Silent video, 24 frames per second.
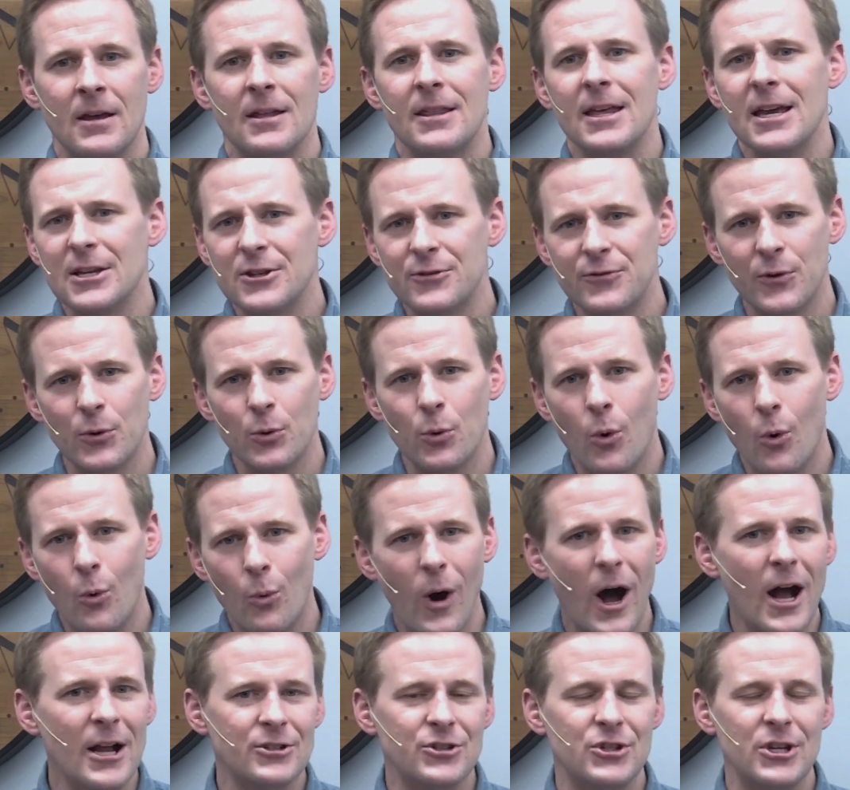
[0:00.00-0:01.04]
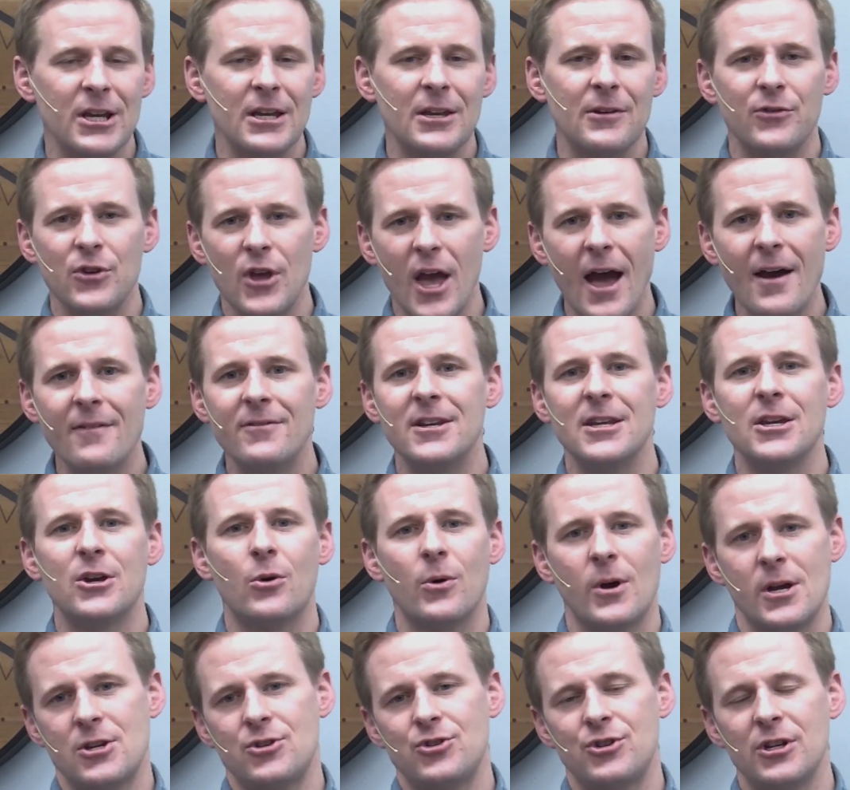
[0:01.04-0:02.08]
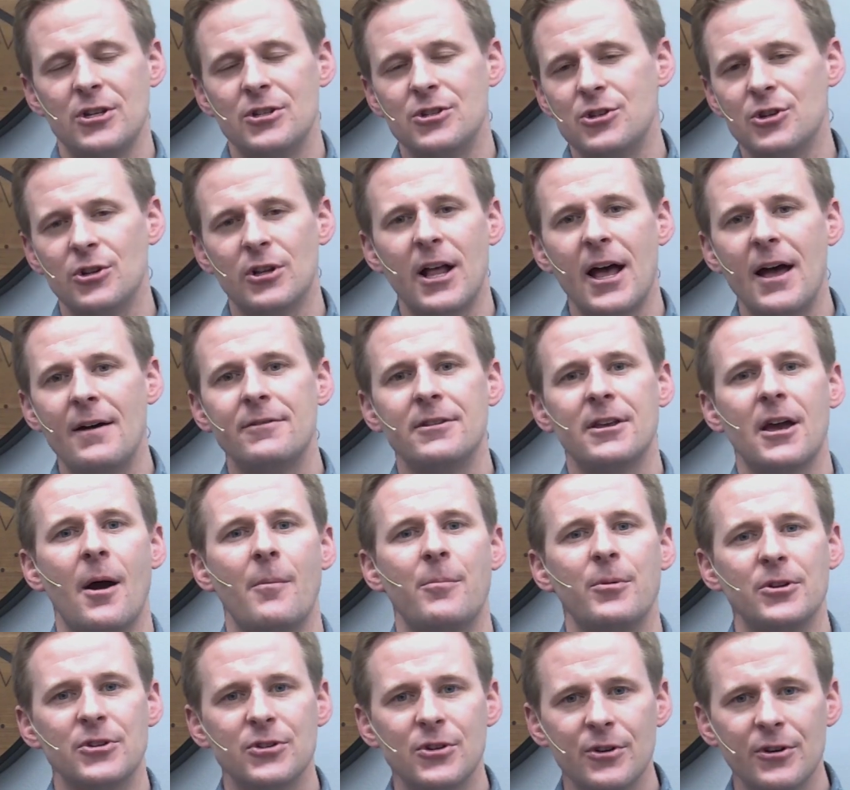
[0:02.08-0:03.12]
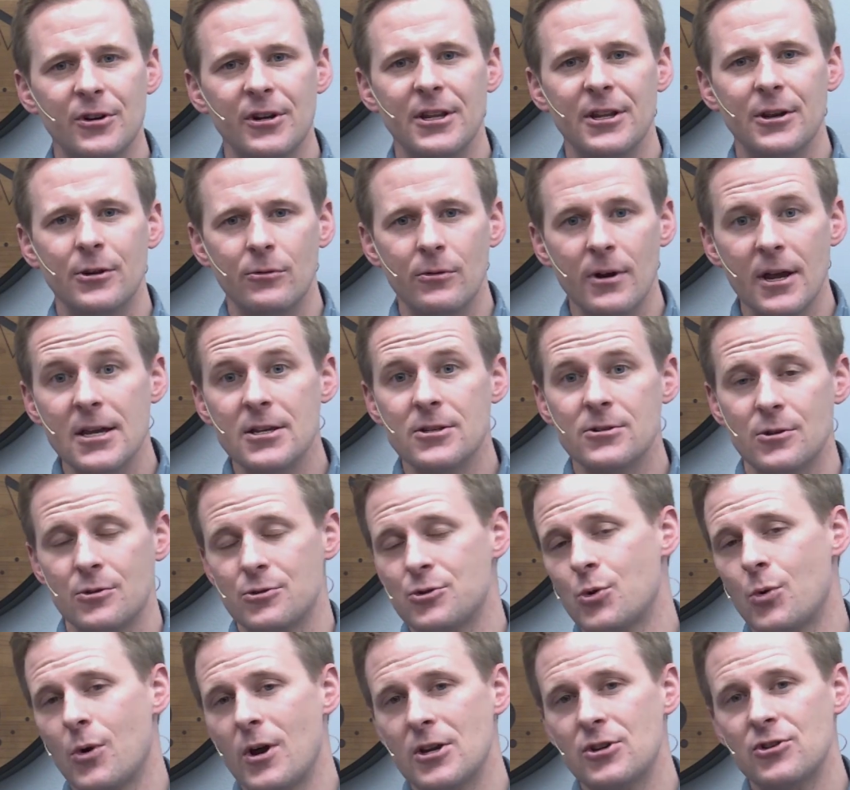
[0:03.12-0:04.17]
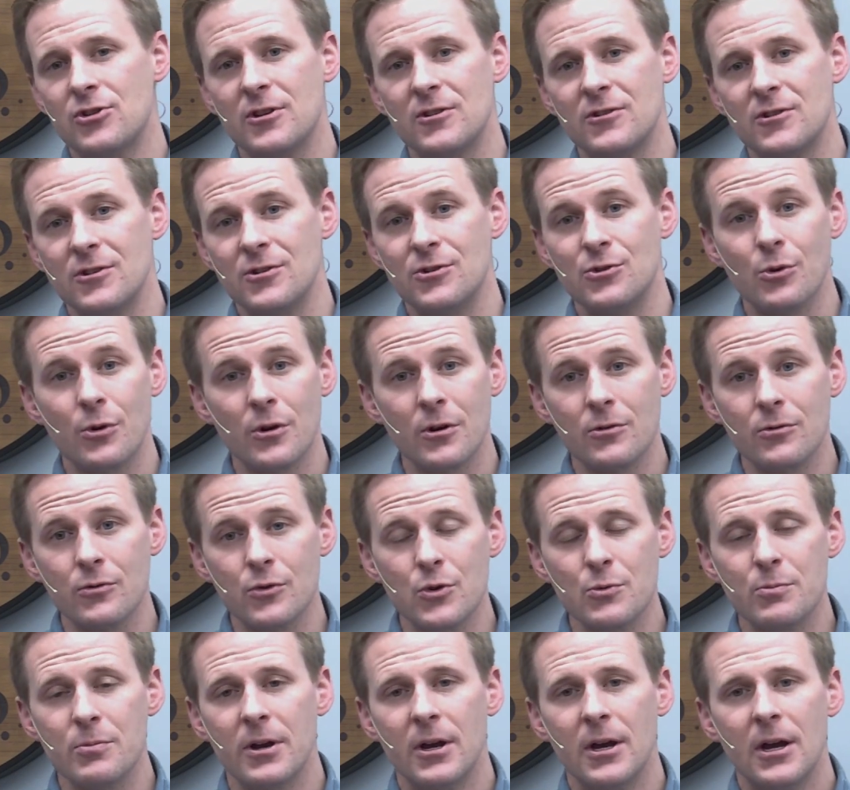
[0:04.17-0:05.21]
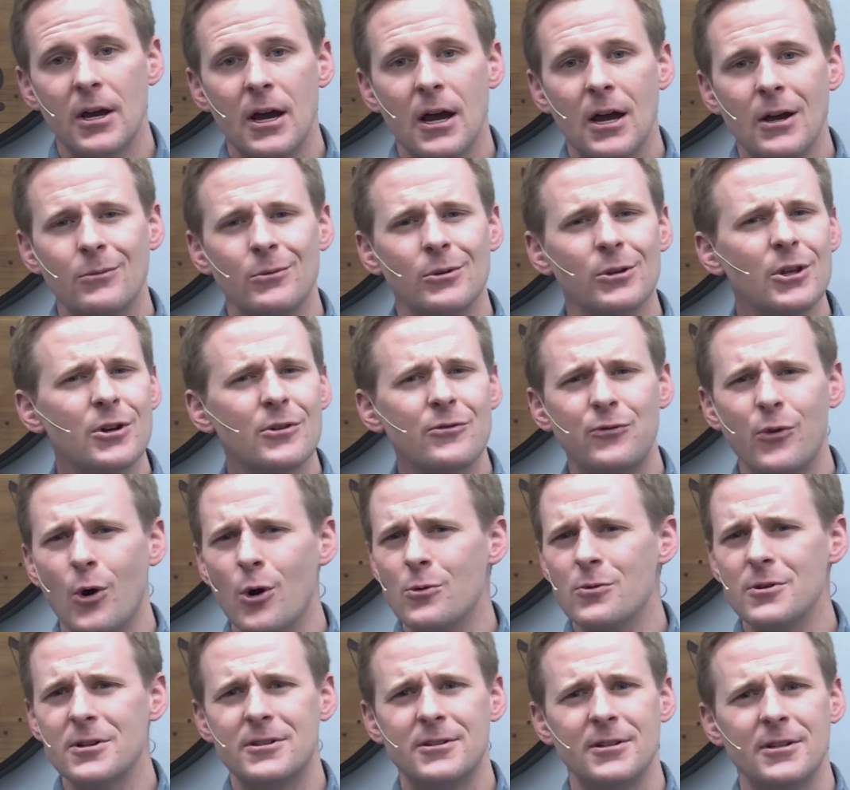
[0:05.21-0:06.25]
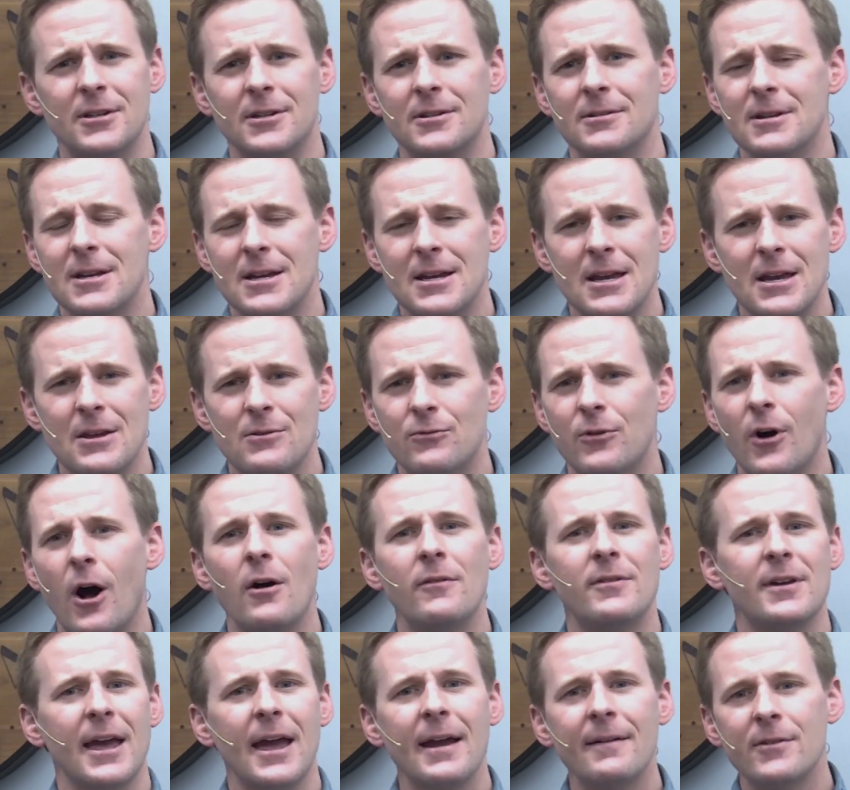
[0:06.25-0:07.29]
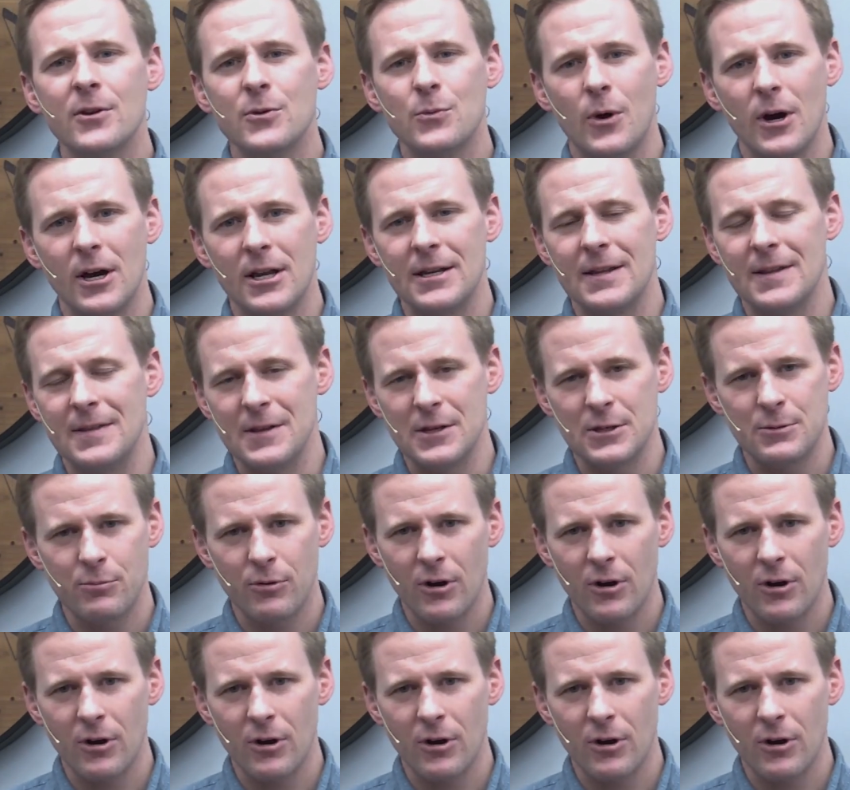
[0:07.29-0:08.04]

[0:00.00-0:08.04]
Thanks for watching. If you have any questions, you'll have the opportunity to raise those questions in your group. We look forward to involving everyone in this